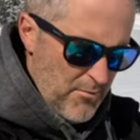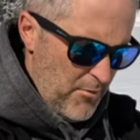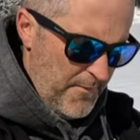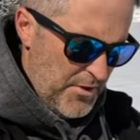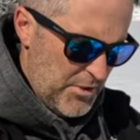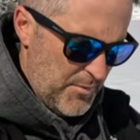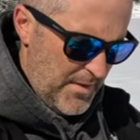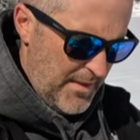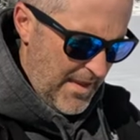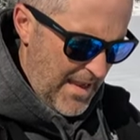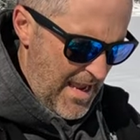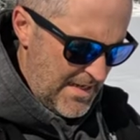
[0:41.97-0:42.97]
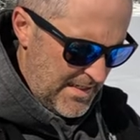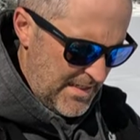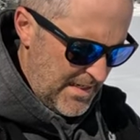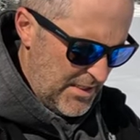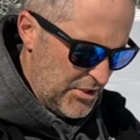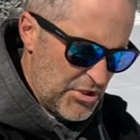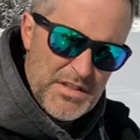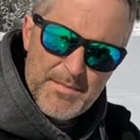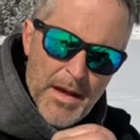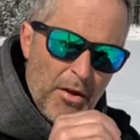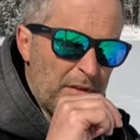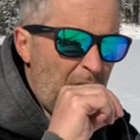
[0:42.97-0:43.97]
We're fishing with like 8 to 10 inch
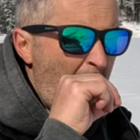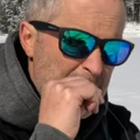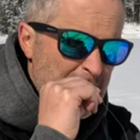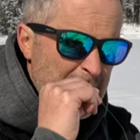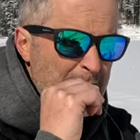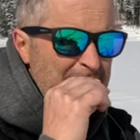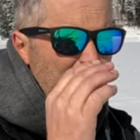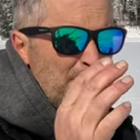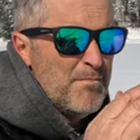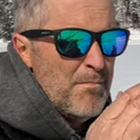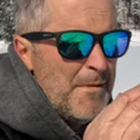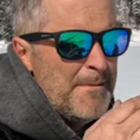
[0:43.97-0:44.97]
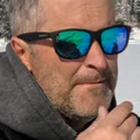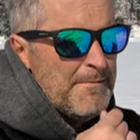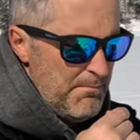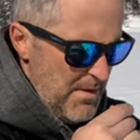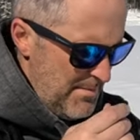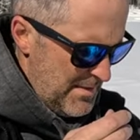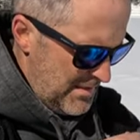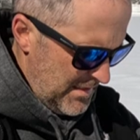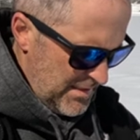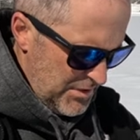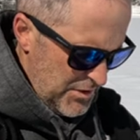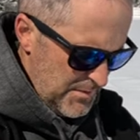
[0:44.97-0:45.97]
smelt. So I want maybe
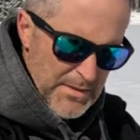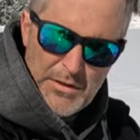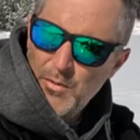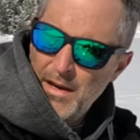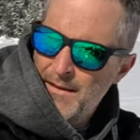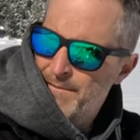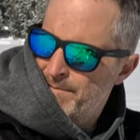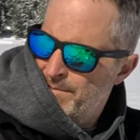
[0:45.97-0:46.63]
6 inches between,